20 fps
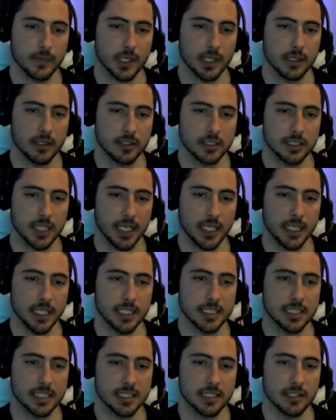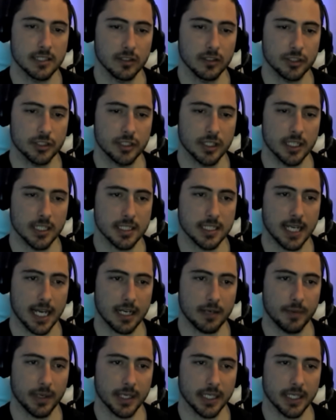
They're saying he still should attack my